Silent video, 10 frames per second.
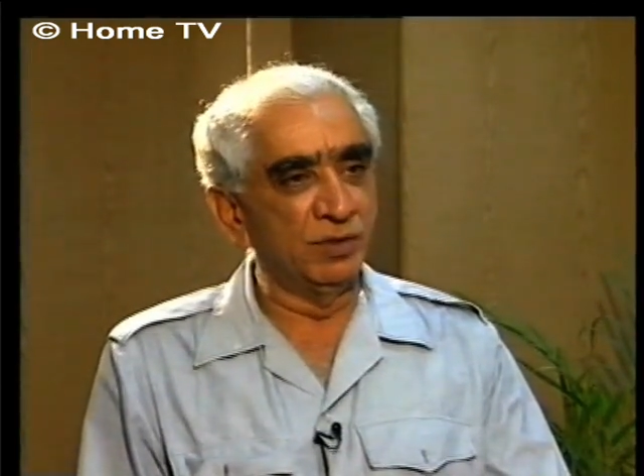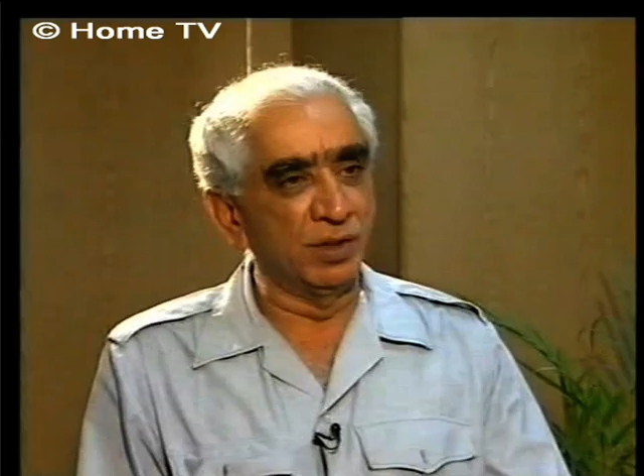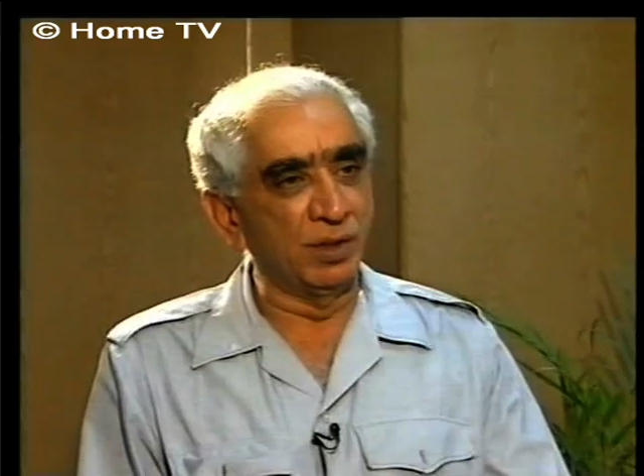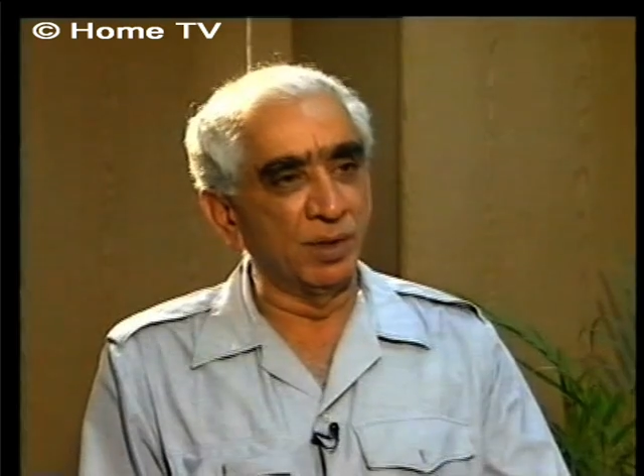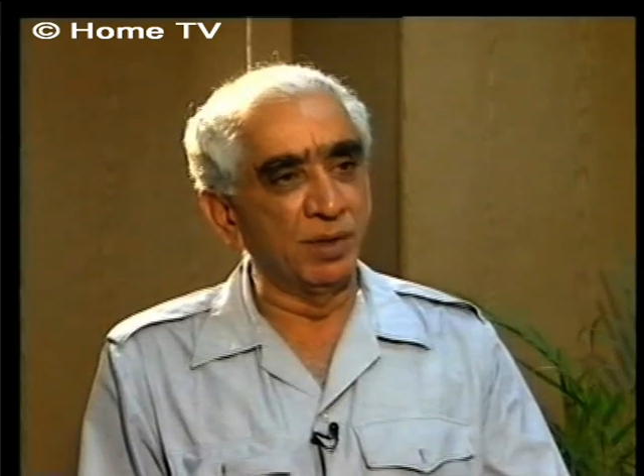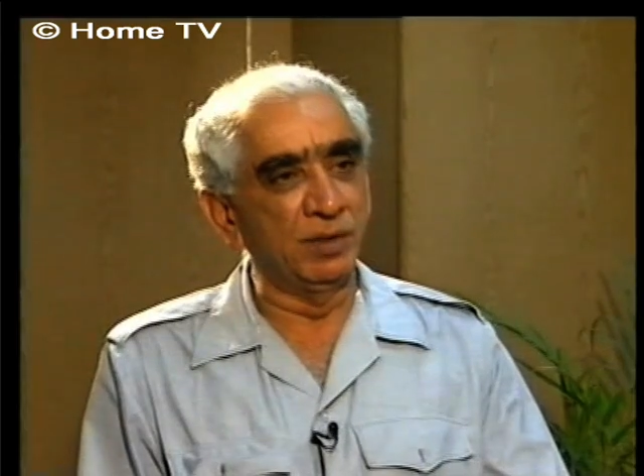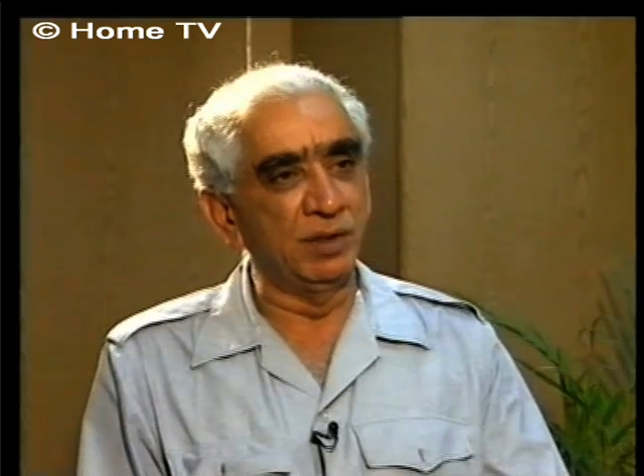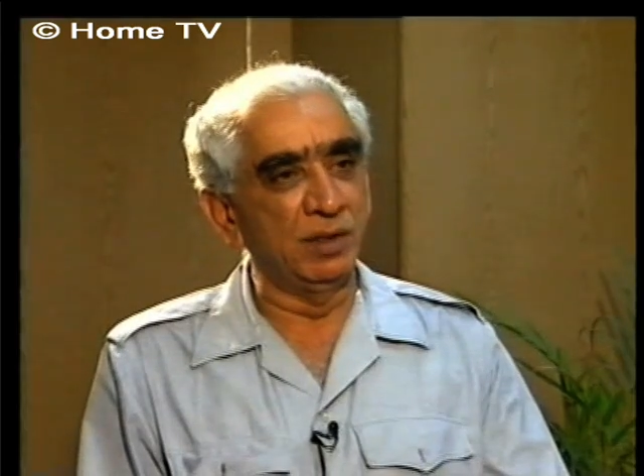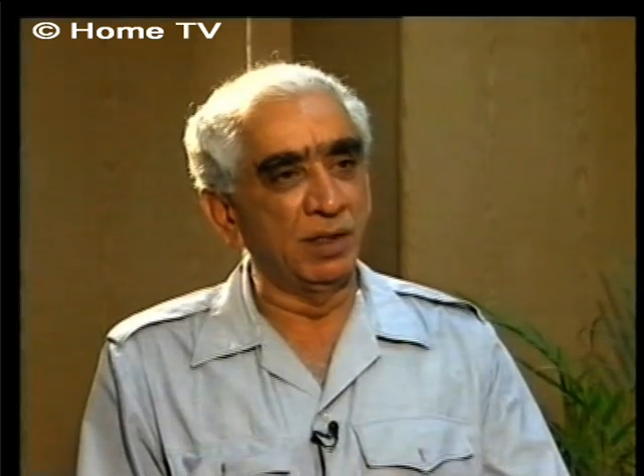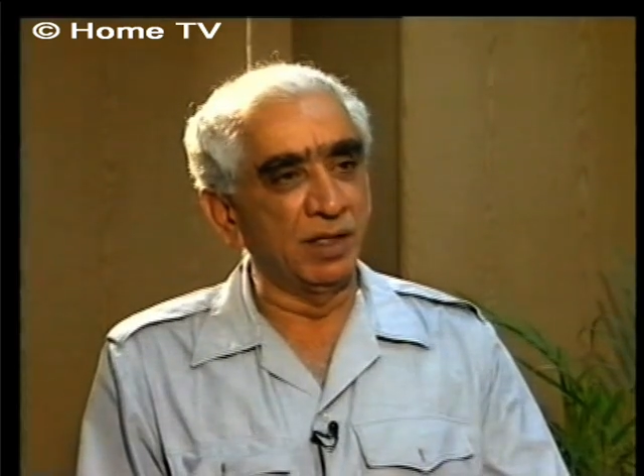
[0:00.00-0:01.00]

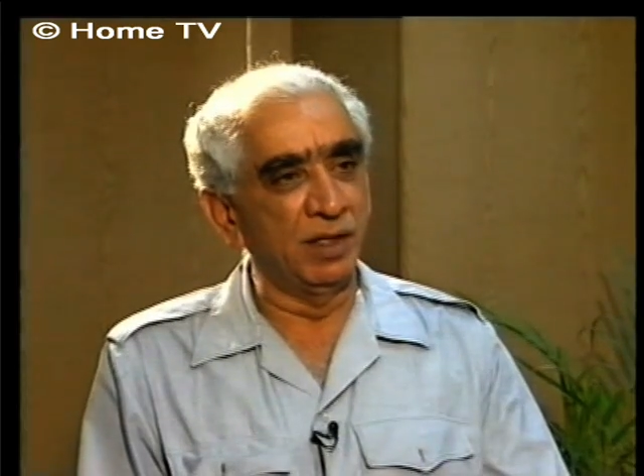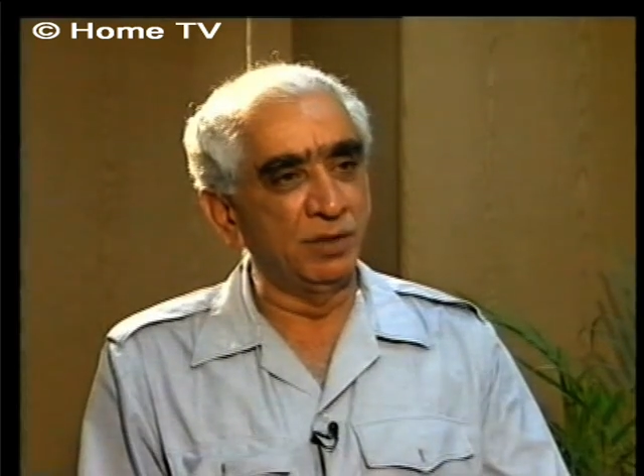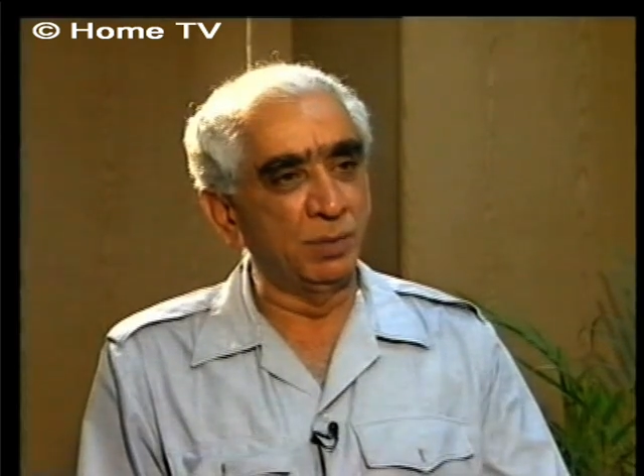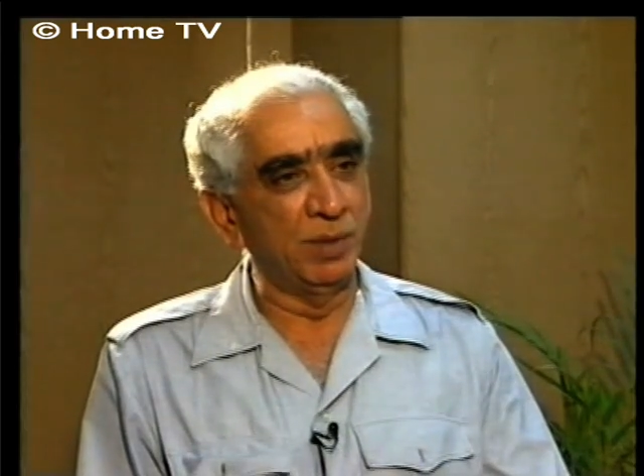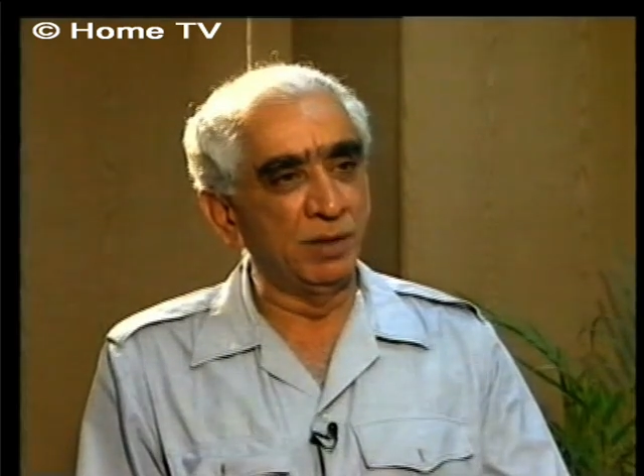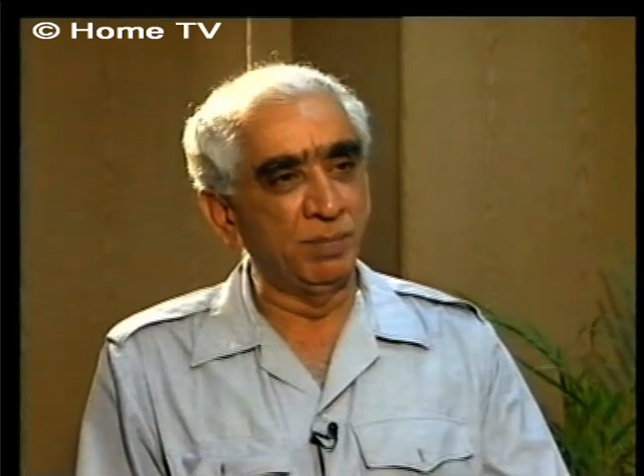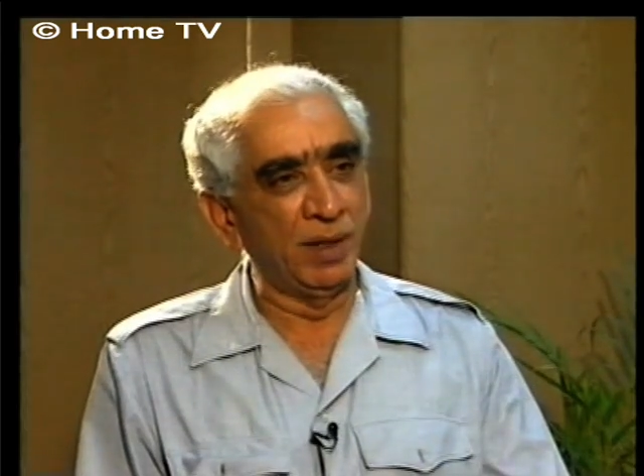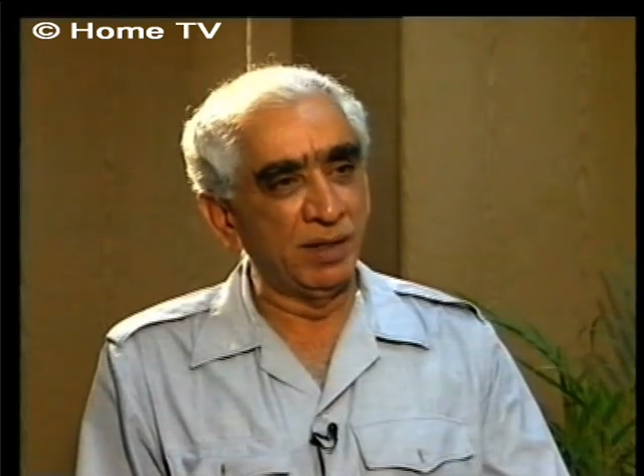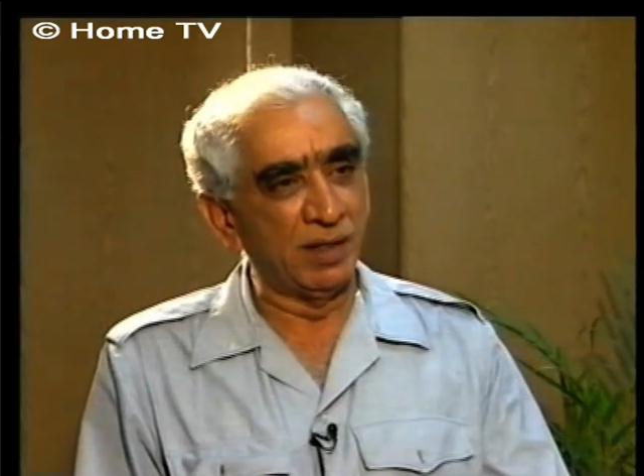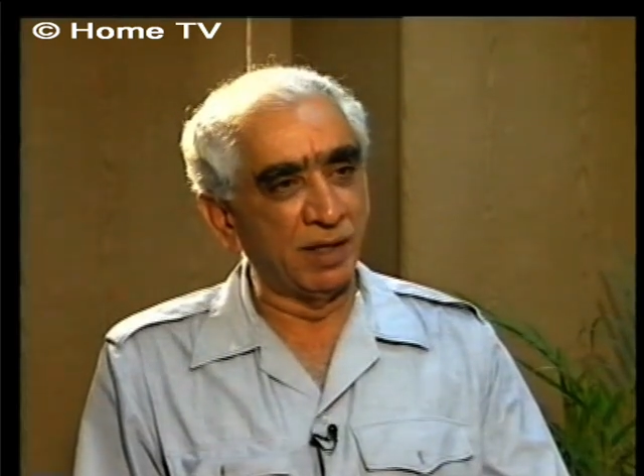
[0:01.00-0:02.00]
security arrangement
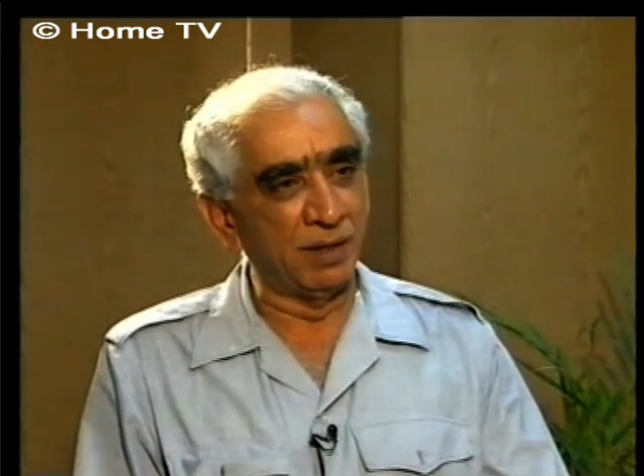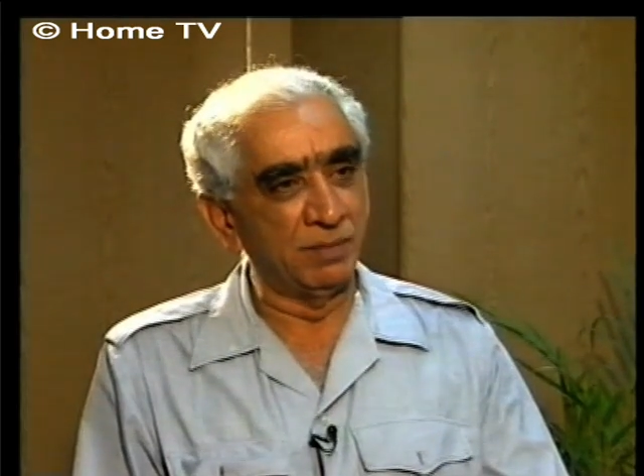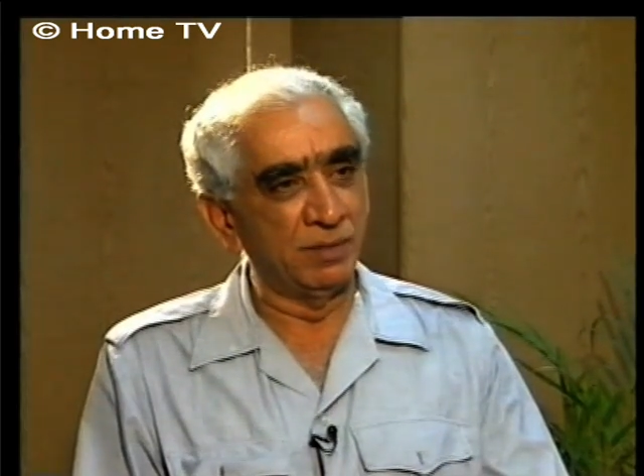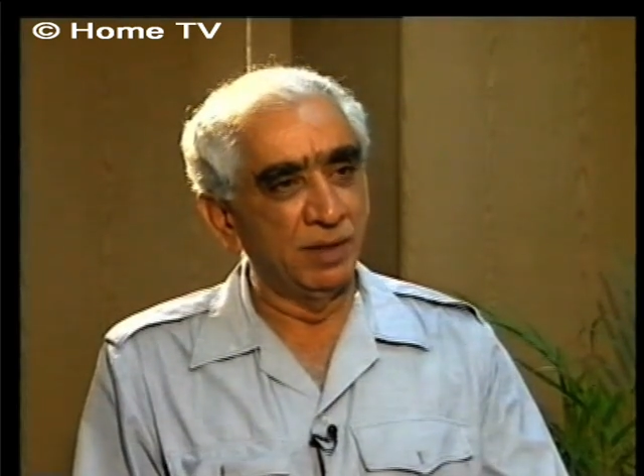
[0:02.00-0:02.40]
paradigm.